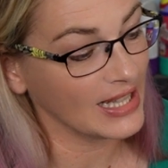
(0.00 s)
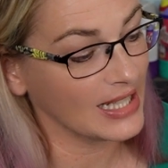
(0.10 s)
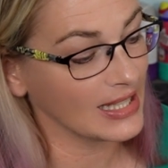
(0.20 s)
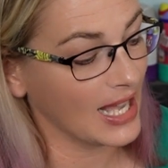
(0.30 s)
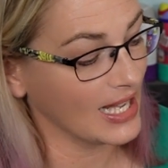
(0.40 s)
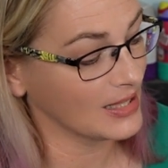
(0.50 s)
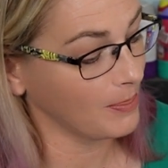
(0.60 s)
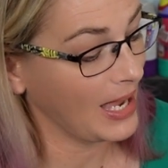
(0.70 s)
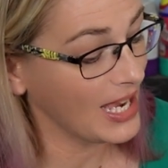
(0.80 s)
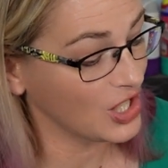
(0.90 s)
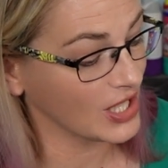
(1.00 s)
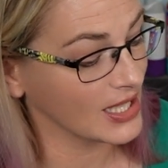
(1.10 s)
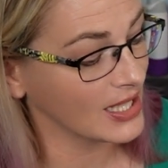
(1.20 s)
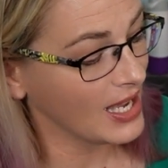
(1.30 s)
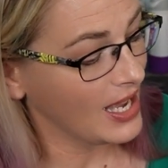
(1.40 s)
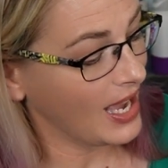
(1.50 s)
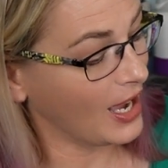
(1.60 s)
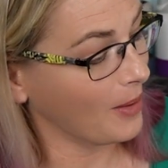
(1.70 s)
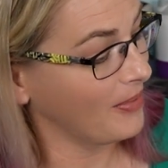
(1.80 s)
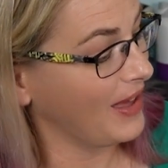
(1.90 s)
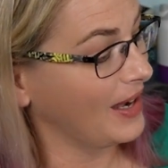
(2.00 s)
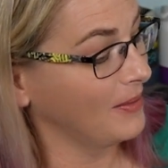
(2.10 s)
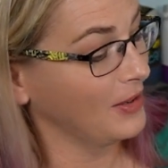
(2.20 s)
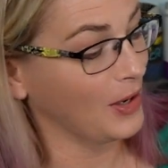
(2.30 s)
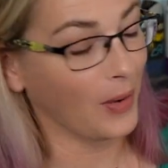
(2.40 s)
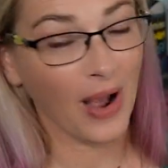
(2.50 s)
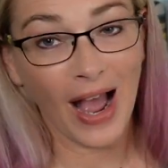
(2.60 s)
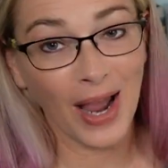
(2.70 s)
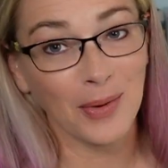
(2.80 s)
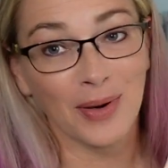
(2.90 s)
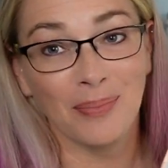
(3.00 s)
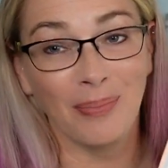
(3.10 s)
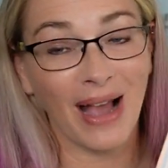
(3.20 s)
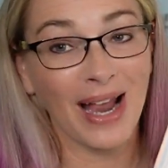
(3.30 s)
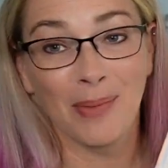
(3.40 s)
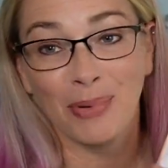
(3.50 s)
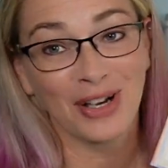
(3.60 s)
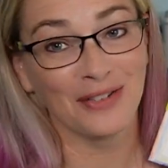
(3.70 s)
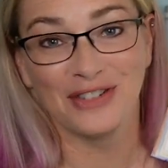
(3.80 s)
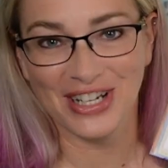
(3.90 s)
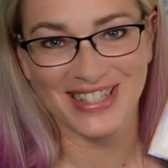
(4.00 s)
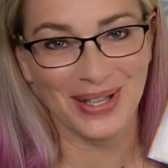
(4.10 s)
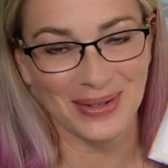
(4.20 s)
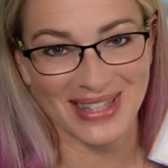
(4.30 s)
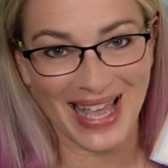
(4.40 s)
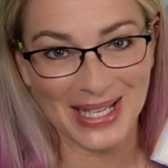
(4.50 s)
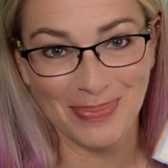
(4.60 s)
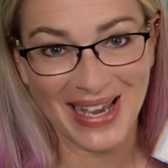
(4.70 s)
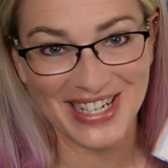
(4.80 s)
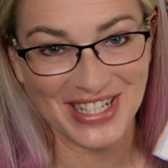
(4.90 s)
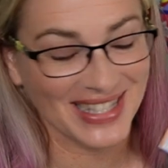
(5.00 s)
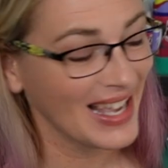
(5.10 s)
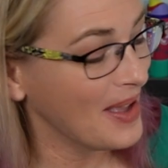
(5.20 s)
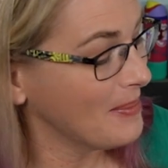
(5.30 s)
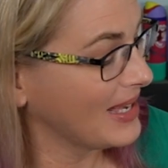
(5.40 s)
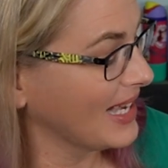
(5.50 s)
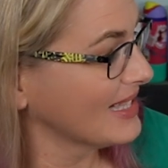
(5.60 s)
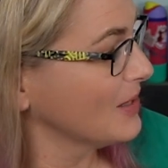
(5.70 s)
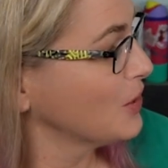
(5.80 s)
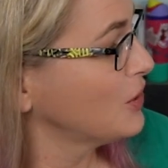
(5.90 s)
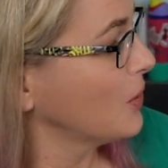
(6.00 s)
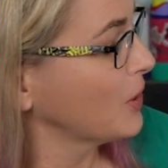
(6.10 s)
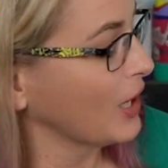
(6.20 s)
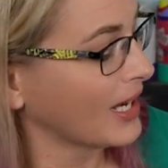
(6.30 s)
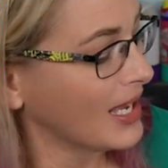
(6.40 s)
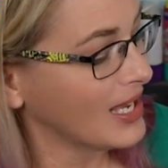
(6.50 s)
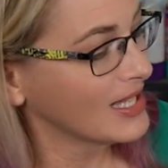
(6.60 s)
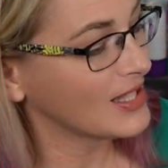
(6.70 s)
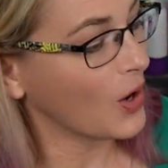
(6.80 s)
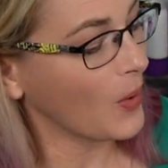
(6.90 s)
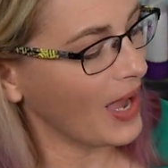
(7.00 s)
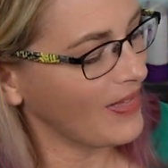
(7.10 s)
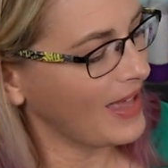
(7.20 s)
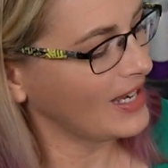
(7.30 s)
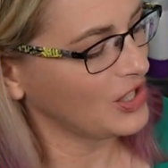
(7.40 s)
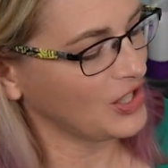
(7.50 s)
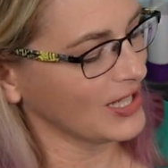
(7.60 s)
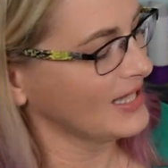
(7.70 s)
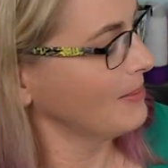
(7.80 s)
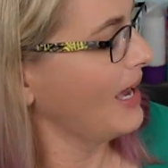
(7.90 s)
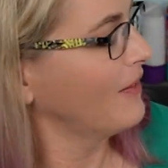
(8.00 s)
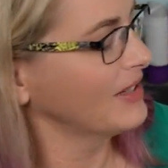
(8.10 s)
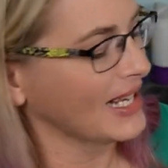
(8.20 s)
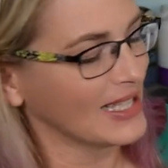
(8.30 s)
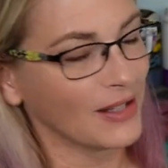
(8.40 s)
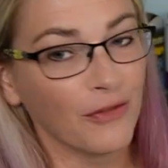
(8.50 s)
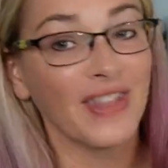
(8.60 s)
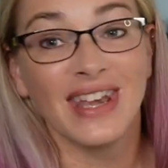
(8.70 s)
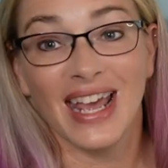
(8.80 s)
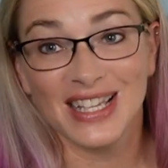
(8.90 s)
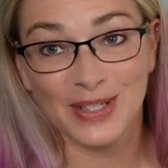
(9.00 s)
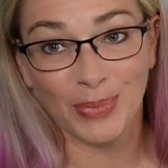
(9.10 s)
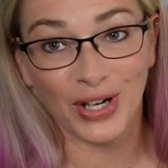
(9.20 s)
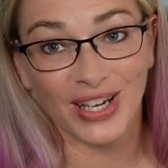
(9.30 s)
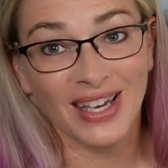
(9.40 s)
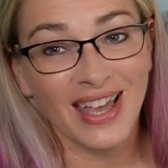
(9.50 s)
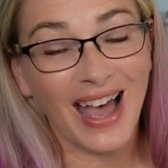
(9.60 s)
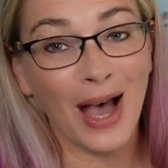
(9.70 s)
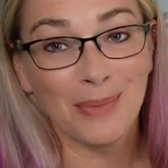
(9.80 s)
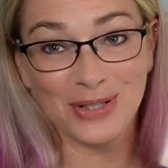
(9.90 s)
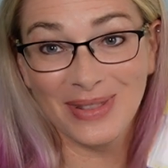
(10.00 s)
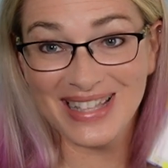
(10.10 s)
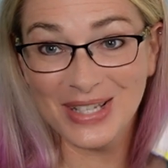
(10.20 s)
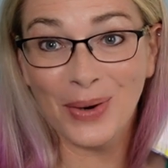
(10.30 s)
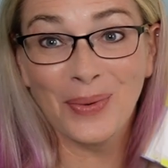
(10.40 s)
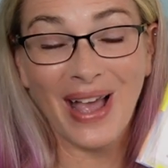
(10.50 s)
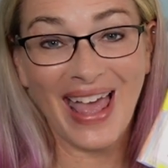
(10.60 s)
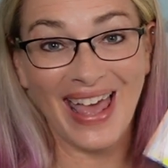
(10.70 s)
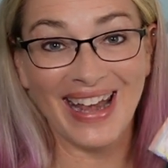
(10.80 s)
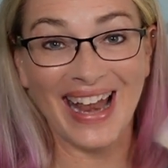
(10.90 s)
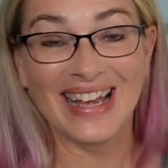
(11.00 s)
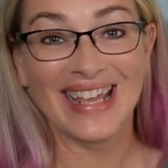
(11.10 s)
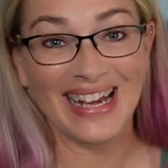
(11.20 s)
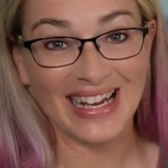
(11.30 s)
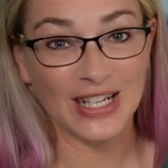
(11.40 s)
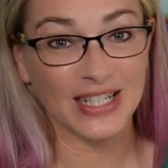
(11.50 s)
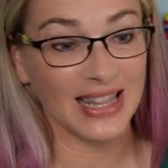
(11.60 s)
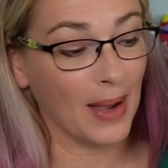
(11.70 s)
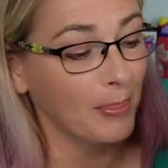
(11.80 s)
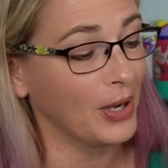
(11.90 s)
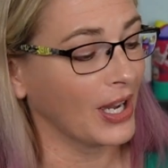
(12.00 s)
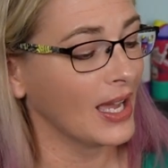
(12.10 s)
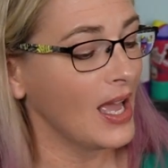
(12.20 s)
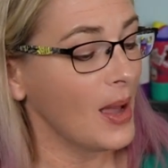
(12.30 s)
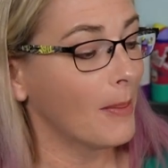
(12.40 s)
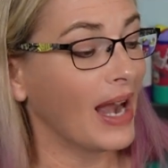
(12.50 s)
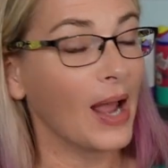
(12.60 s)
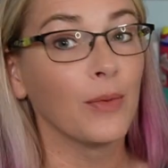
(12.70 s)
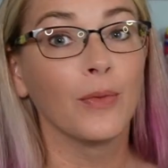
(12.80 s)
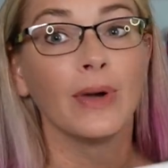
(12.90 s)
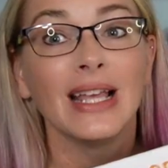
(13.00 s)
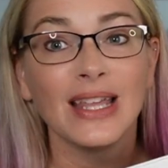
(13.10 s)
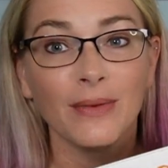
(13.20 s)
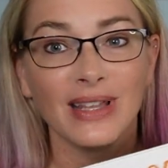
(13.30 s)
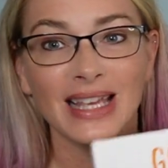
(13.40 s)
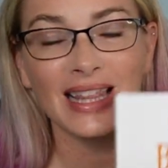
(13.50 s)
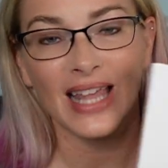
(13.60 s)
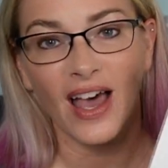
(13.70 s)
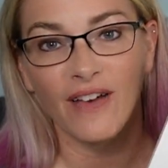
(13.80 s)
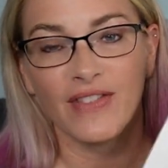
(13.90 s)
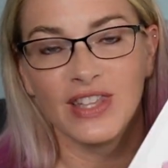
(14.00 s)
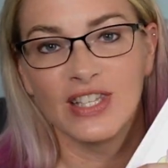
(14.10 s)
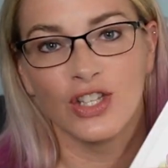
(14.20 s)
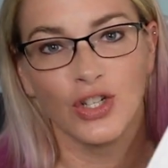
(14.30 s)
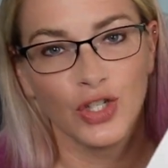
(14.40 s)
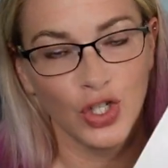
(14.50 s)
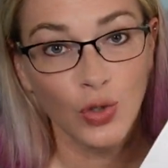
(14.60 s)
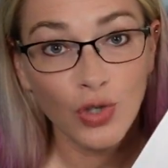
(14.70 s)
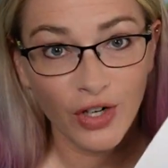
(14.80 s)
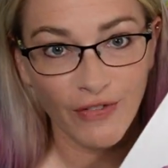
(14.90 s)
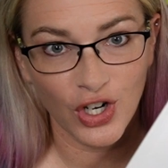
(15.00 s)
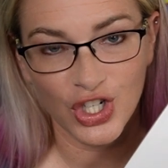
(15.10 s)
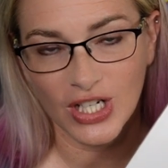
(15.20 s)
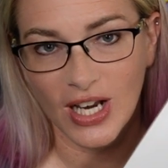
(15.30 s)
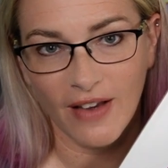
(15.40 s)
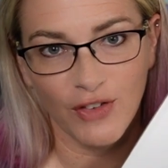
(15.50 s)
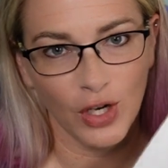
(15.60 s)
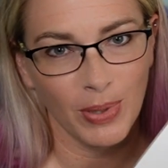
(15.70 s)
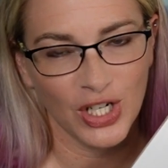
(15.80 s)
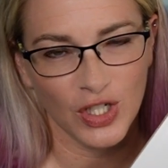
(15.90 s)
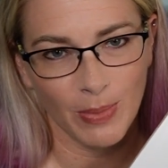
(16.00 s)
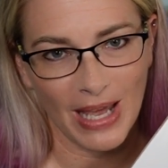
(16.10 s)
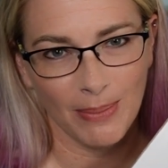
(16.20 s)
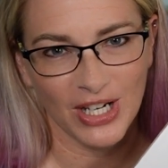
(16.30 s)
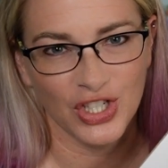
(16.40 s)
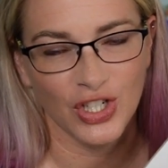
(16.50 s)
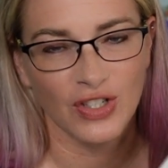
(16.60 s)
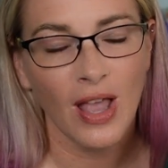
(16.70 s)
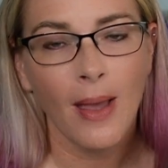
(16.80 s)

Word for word: in these last pages um, that, you know, I would buy a book of just those last pages because it's so good. So, and then it's just some advertising for the next book. Um, so let's go ahead and get into that book. But I really, really love this junior version of Good Pictures, Bad Pictures.